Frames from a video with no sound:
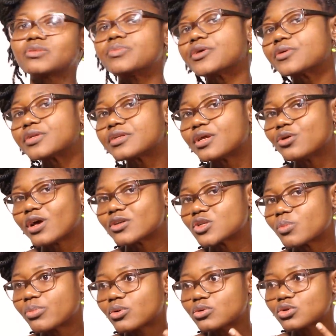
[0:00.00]
building and you are
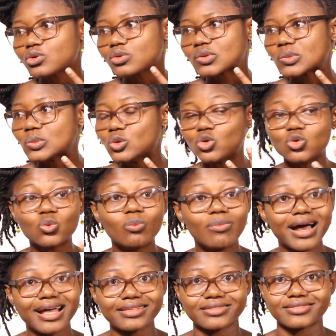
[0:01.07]
supposed to do
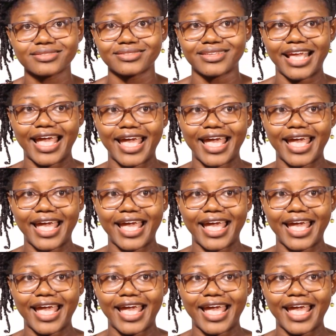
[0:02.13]
maths.